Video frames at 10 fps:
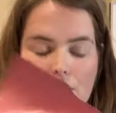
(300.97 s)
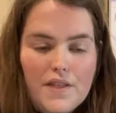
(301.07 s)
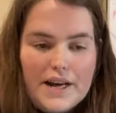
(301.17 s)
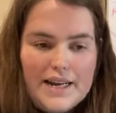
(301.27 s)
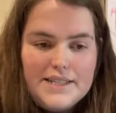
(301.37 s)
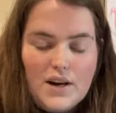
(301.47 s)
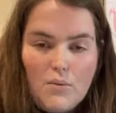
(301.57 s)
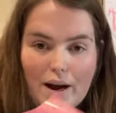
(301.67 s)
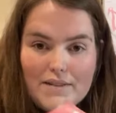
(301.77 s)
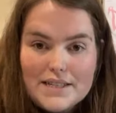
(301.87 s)
glitter.
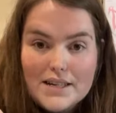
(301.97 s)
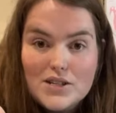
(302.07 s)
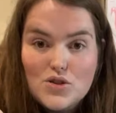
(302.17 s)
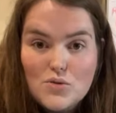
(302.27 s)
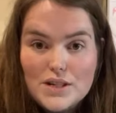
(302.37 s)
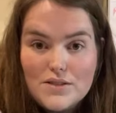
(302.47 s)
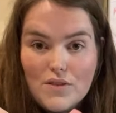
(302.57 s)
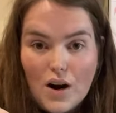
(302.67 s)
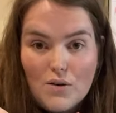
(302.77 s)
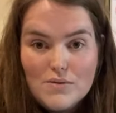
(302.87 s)
Where it's like stored in the
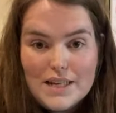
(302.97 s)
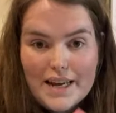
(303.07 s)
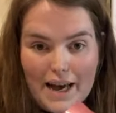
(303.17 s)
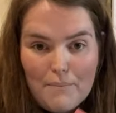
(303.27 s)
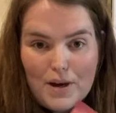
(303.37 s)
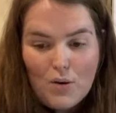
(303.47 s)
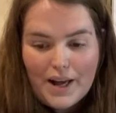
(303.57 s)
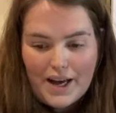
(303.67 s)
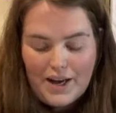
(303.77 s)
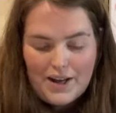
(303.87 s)
rolls, it can be quite
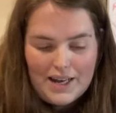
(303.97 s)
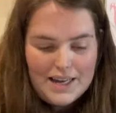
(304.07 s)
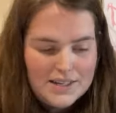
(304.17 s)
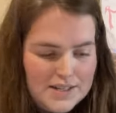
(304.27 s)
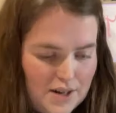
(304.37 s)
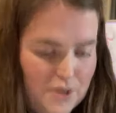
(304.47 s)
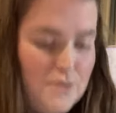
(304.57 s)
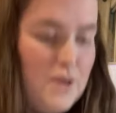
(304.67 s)
curly. So